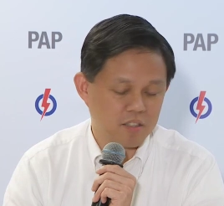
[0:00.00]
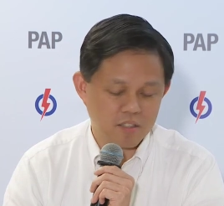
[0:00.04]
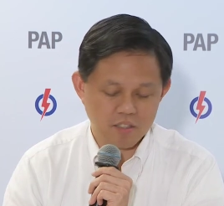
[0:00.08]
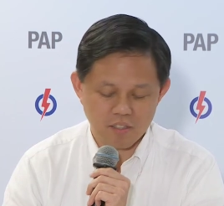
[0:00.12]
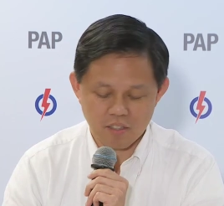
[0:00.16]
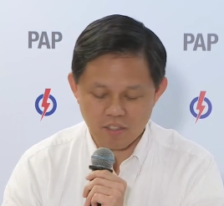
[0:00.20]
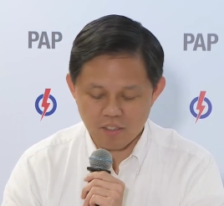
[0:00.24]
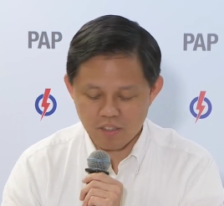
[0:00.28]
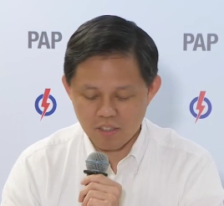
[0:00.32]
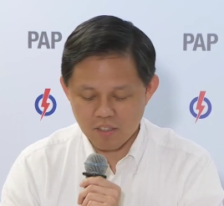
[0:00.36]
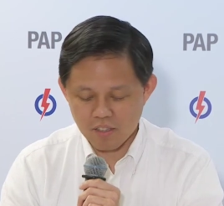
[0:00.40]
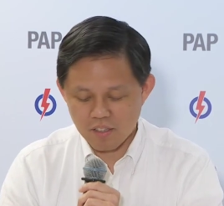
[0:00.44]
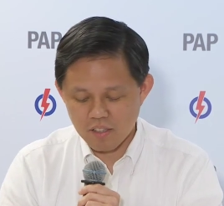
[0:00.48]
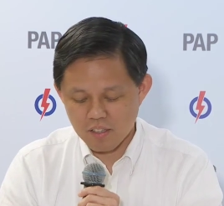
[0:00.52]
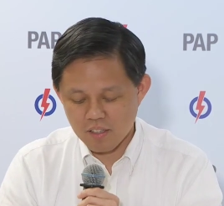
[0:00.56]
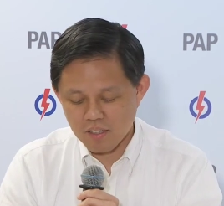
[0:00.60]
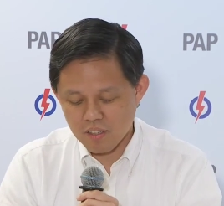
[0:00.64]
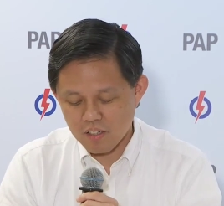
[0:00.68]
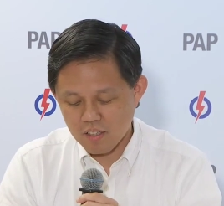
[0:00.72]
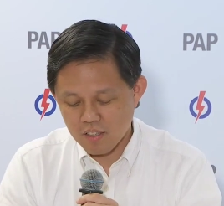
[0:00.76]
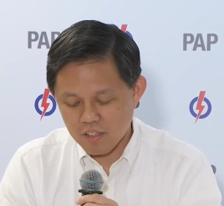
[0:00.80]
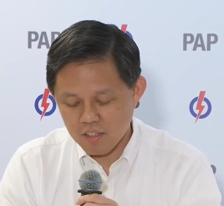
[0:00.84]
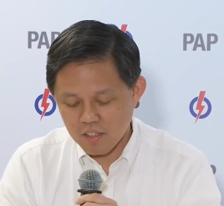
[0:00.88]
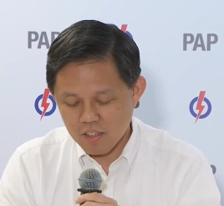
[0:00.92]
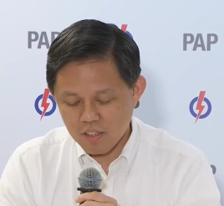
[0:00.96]

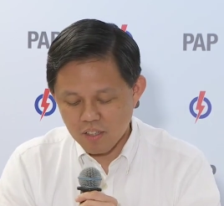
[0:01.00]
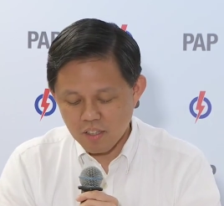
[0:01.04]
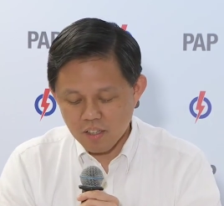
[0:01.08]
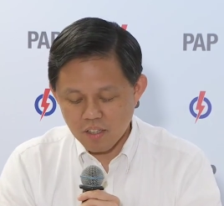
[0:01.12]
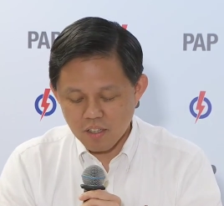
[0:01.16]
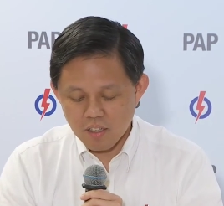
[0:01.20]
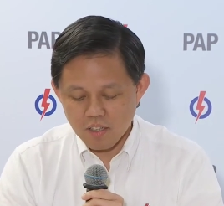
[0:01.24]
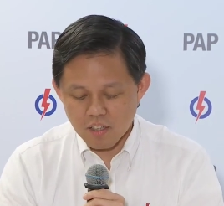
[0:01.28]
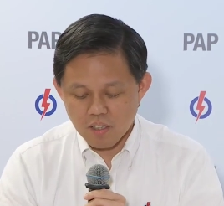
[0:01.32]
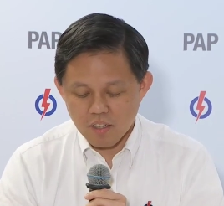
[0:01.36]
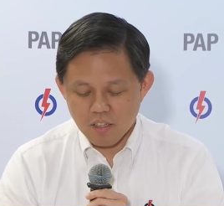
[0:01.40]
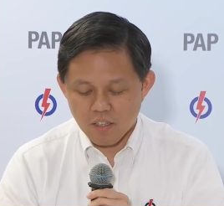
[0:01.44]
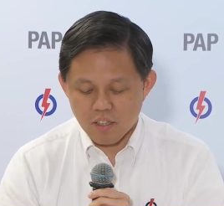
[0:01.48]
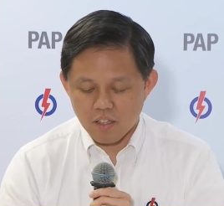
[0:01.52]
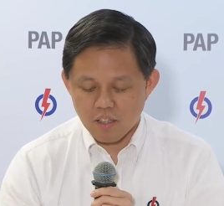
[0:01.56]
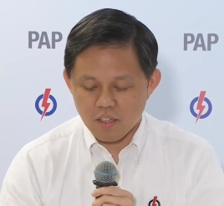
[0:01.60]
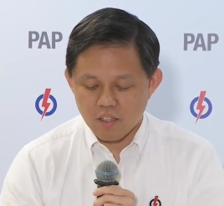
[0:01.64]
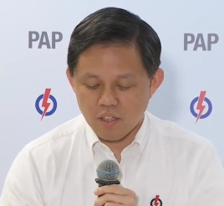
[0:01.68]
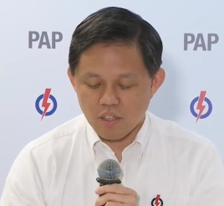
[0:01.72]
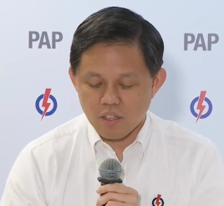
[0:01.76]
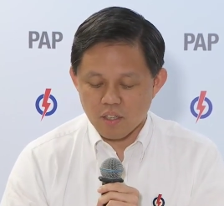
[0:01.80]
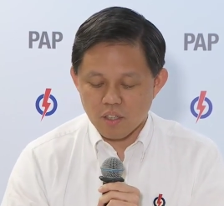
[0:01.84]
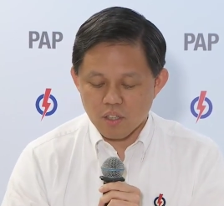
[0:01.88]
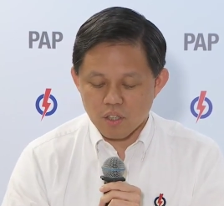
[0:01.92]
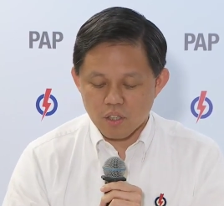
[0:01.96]

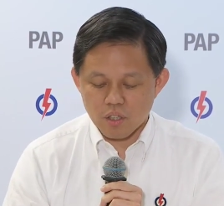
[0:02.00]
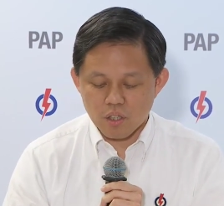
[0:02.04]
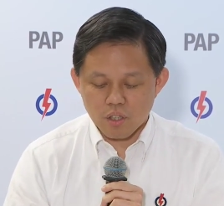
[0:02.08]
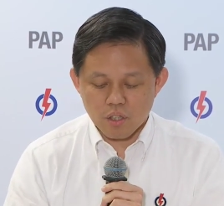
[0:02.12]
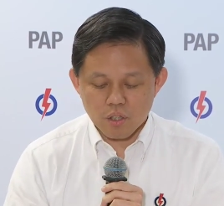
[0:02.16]
[no speech]